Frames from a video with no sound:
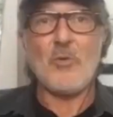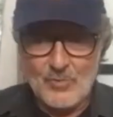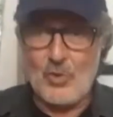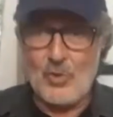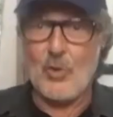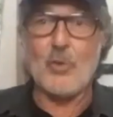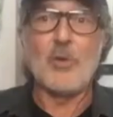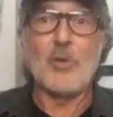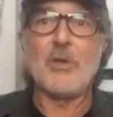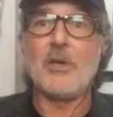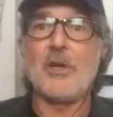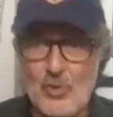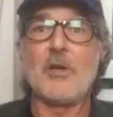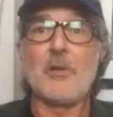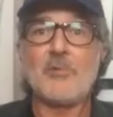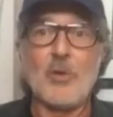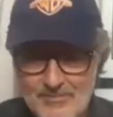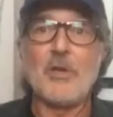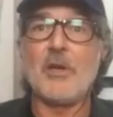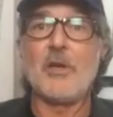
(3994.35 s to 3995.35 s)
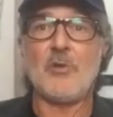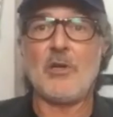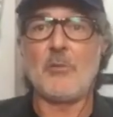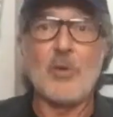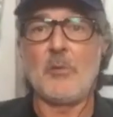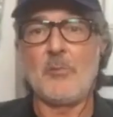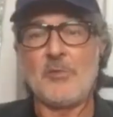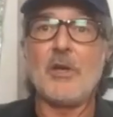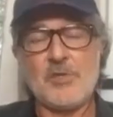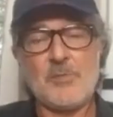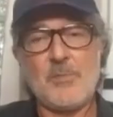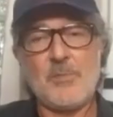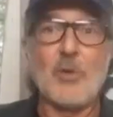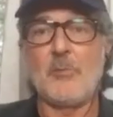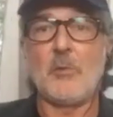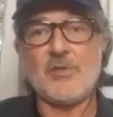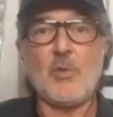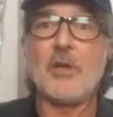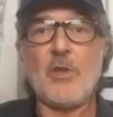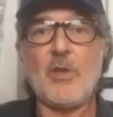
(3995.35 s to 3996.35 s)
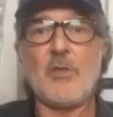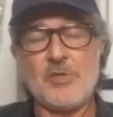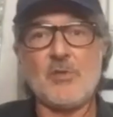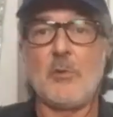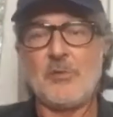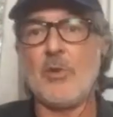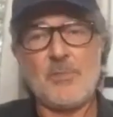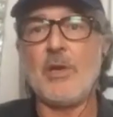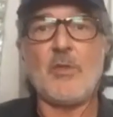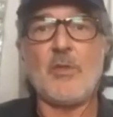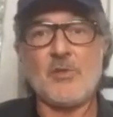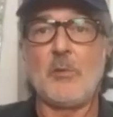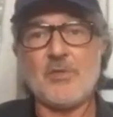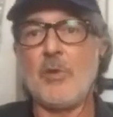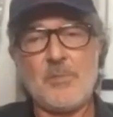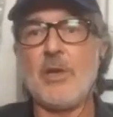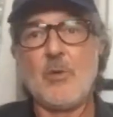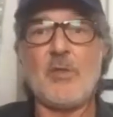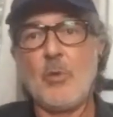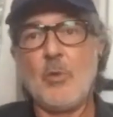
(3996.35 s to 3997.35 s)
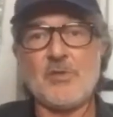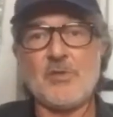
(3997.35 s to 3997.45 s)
totally 100% credible just because the way the brain is. Yeah,